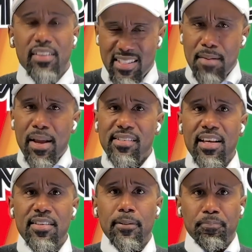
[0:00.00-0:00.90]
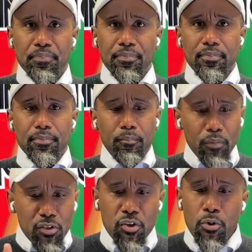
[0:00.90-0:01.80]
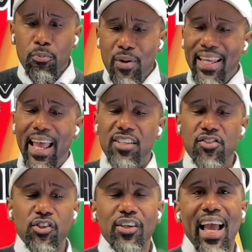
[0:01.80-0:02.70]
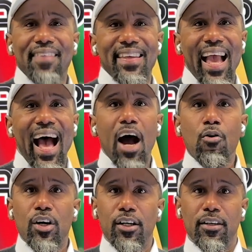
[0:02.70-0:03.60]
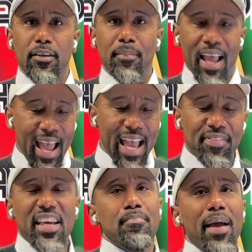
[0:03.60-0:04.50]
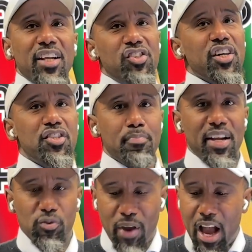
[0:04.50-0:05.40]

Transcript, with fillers: Does that make sense? So we can't just look at the outcome and then make judgments. We